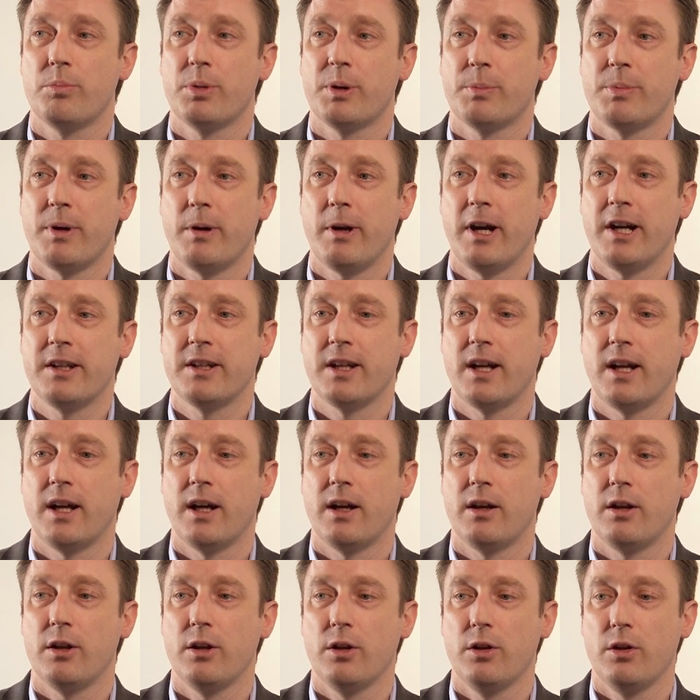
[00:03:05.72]

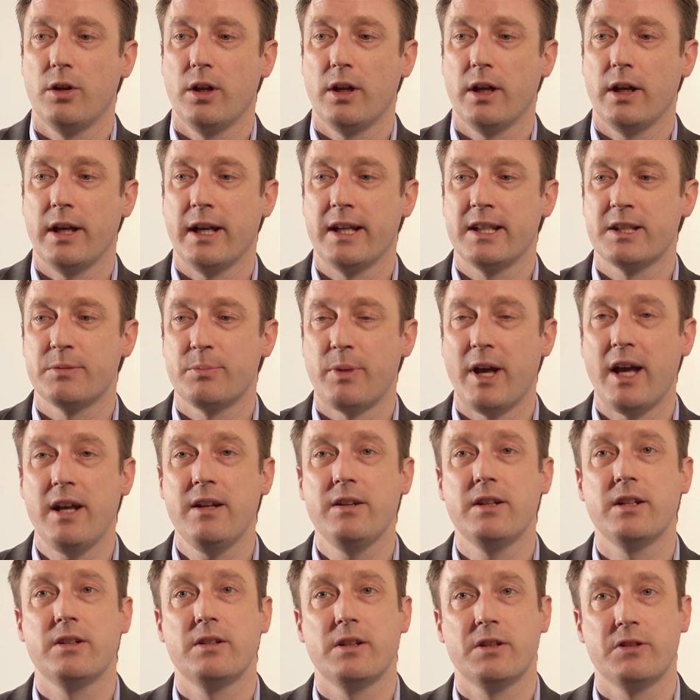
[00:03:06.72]
Preparata
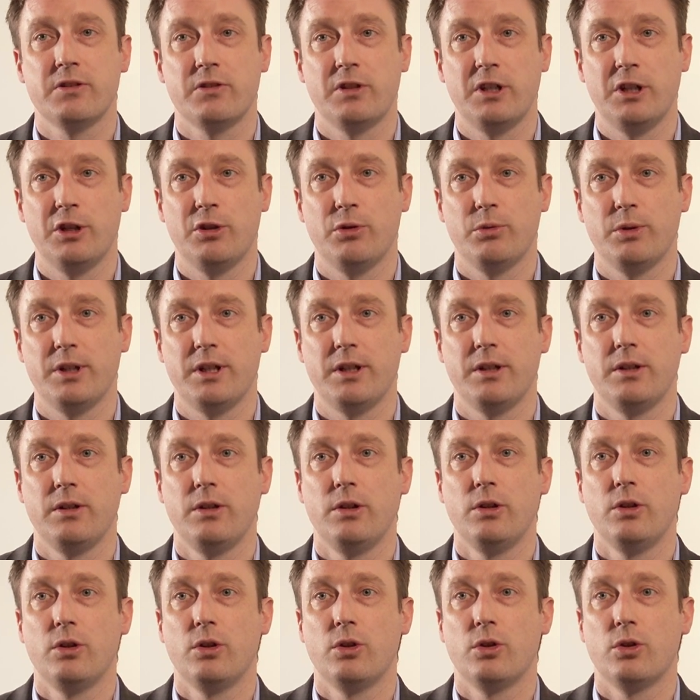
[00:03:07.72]
expanded this theory